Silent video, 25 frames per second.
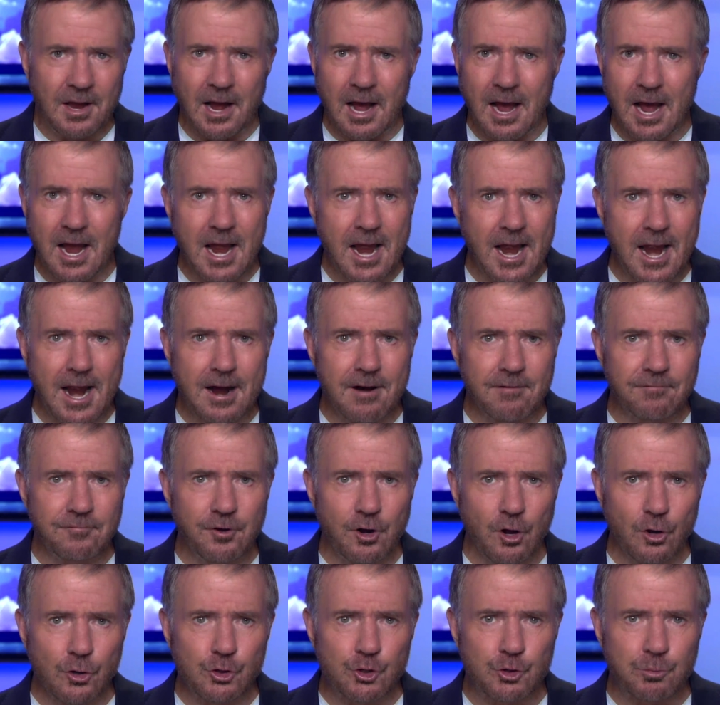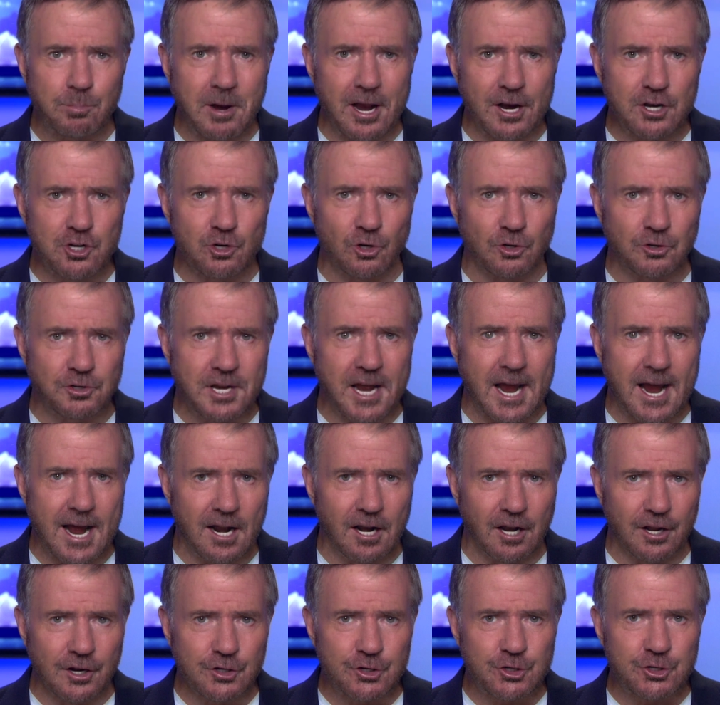I have no special
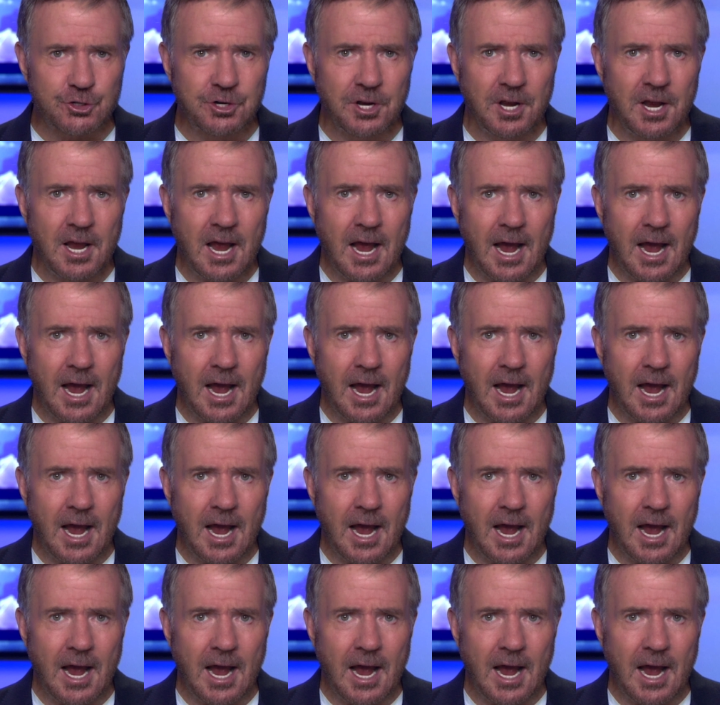talents.